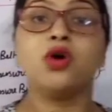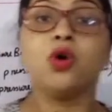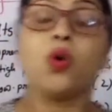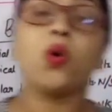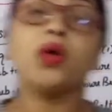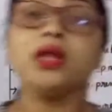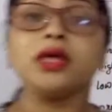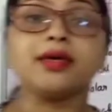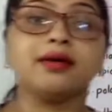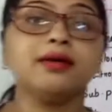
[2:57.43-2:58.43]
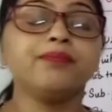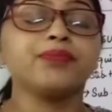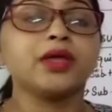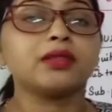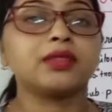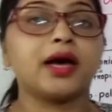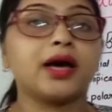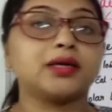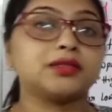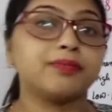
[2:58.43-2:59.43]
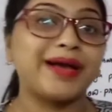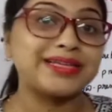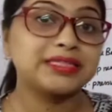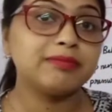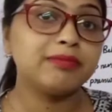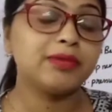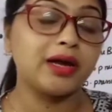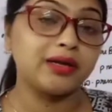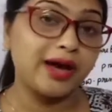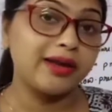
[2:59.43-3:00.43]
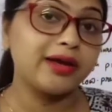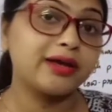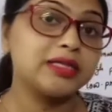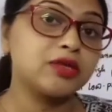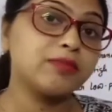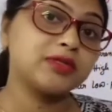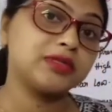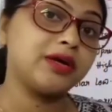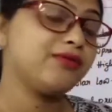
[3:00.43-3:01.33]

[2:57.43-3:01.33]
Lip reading: whole year that maximum the direct rays of the sun